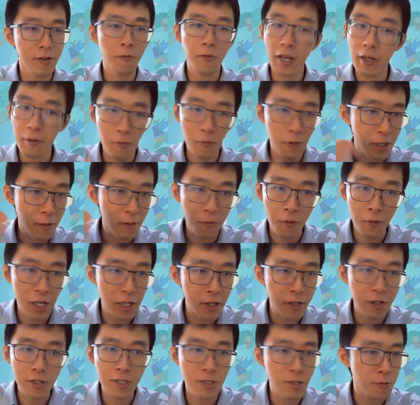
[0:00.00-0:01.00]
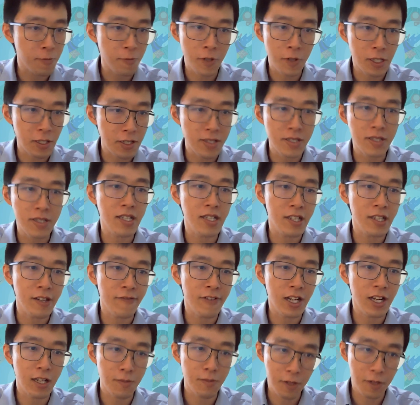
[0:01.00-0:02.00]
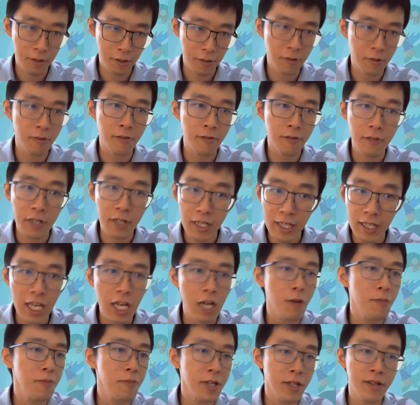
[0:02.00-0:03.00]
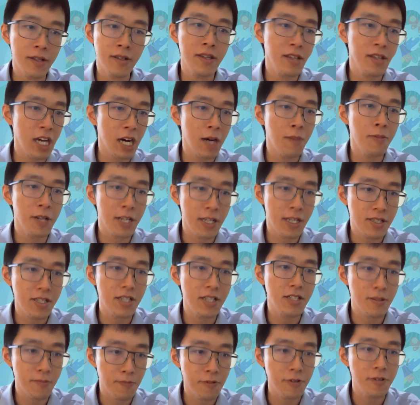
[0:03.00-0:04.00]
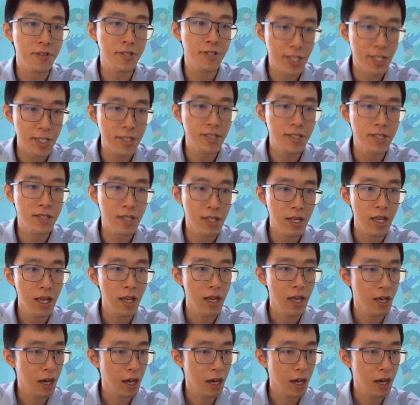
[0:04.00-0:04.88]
Where do you want to see it developed to really help in the decarbonization process?